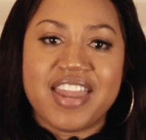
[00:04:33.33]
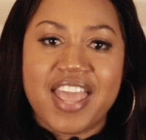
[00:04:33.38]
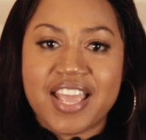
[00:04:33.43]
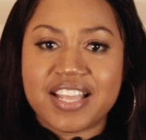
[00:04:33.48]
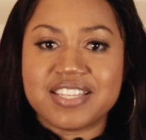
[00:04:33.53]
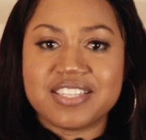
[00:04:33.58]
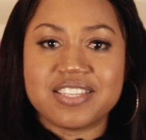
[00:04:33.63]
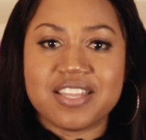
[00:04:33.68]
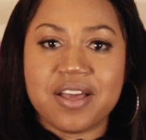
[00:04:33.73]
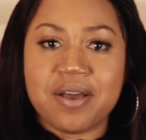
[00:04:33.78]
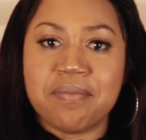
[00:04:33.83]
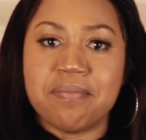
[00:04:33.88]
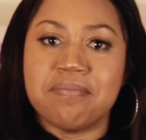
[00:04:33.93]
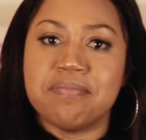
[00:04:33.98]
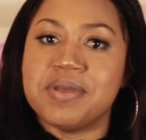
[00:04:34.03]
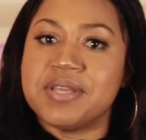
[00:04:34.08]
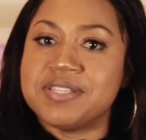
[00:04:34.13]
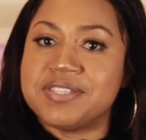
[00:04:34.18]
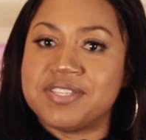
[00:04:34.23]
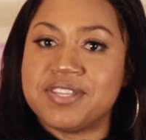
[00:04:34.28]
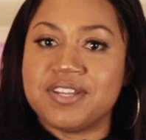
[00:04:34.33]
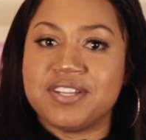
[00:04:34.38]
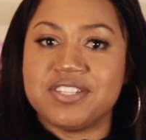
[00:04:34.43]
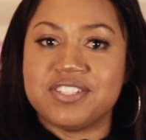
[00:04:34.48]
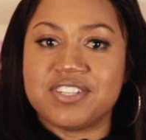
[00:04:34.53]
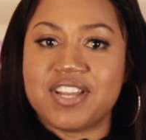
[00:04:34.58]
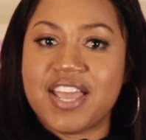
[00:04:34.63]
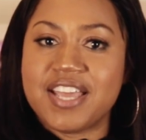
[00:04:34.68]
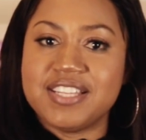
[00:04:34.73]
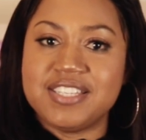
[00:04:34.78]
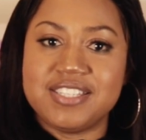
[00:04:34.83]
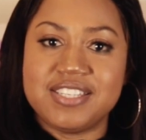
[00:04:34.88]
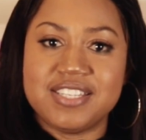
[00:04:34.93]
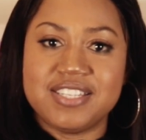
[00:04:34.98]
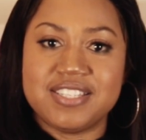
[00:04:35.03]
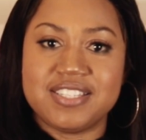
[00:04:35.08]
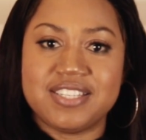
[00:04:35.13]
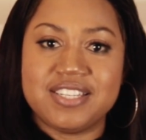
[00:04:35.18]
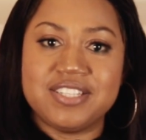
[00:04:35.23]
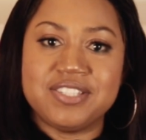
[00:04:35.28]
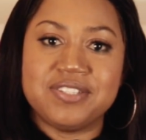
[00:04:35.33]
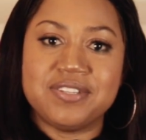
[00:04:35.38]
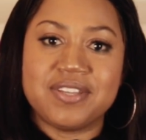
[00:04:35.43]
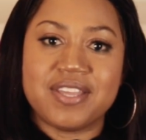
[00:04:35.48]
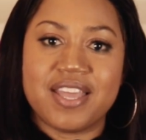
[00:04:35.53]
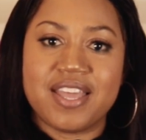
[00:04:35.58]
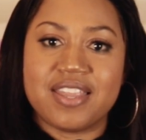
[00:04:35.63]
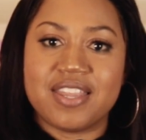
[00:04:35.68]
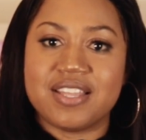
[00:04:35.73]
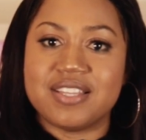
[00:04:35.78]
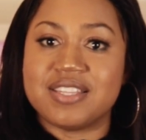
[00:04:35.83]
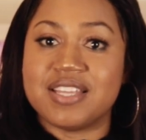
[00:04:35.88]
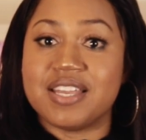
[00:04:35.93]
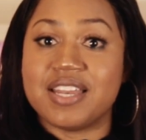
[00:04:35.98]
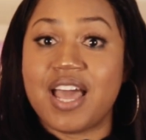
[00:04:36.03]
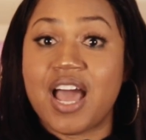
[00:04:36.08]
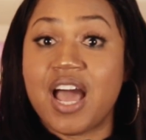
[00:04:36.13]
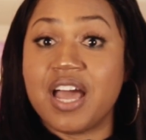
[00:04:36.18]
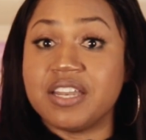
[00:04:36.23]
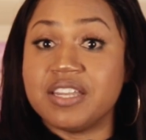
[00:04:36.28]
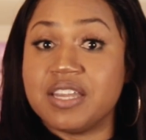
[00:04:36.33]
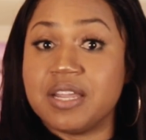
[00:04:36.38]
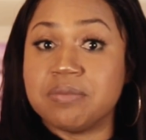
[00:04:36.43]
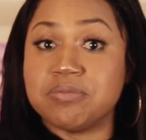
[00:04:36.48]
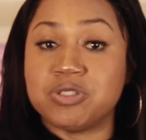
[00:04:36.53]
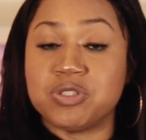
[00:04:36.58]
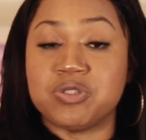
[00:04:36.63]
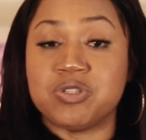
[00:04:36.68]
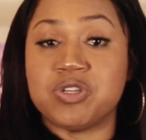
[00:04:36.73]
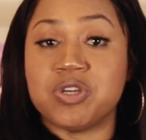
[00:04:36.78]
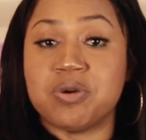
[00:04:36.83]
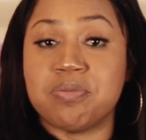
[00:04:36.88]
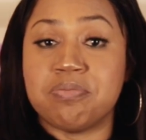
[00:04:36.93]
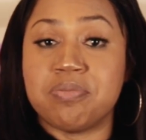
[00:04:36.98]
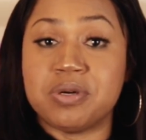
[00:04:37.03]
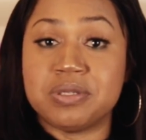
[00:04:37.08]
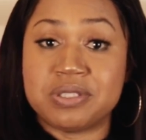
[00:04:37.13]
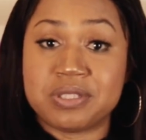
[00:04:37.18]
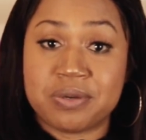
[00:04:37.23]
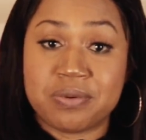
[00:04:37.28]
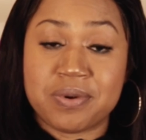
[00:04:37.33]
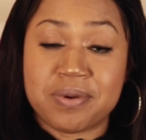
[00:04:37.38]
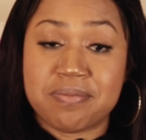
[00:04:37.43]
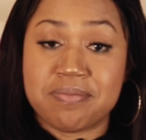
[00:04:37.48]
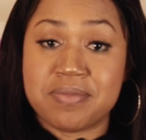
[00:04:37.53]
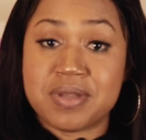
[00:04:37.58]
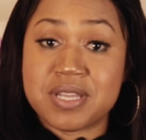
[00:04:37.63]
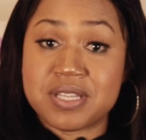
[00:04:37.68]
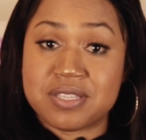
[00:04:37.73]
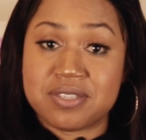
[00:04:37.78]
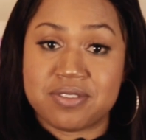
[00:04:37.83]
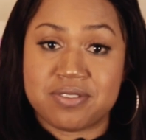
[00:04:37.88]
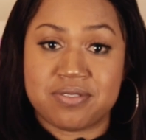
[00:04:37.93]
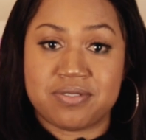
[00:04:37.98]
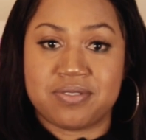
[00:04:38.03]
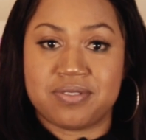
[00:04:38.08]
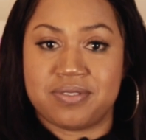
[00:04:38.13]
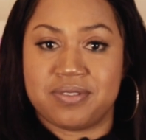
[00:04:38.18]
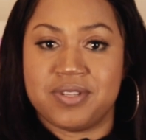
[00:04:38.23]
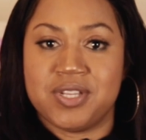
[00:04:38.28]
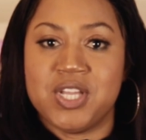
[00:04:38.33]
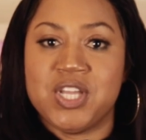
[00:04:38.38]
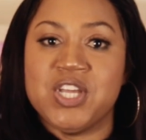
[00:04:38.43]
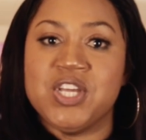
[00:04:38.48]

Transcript: Next up, mix your dry seasoning together, then add them to your buttery mixture.